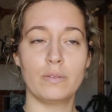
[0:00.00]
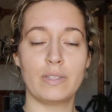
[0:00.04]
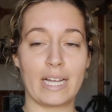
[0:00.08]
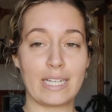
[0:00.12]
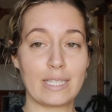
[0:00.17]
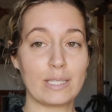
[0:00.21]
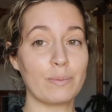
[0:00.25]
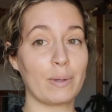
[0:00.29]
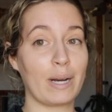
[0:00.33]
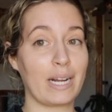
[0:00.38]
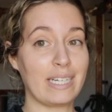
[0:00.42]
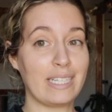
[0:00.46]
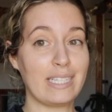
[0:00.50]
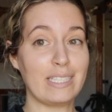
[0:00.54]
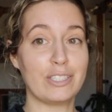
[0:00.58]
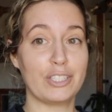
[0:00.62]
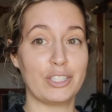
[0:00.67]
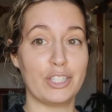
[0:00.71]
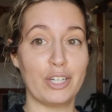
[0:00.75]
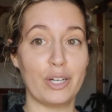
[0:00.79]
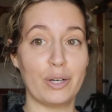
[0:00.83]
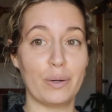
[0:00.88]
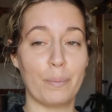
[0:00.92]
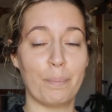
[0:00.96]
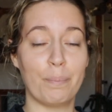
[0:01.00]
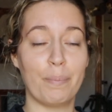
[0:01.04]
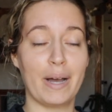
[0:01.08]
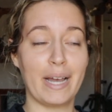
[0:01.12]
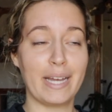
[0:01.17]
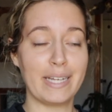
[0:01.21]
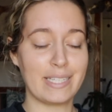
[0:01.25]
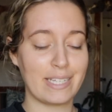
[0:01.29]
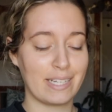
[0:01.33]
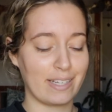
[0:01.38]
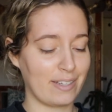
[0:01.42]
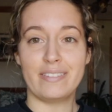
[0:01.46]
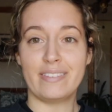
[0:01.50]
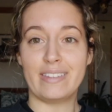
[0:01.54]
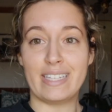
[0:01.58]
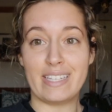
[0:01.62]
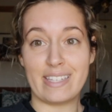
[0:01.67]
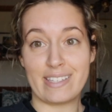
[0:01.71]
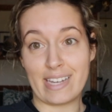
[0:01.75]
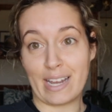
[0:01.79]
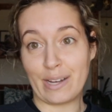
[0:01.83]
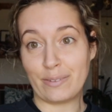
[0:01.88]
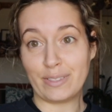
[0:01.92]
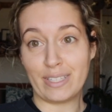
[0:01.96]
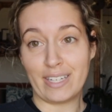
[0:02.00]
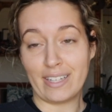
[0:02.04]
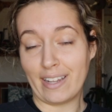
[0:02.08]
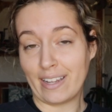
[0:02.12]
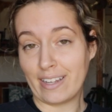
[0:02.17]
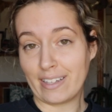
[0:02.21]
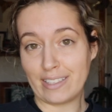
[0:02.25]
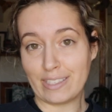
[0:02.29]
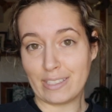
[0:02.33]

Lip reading: that's what I need to do, but this sounded a lot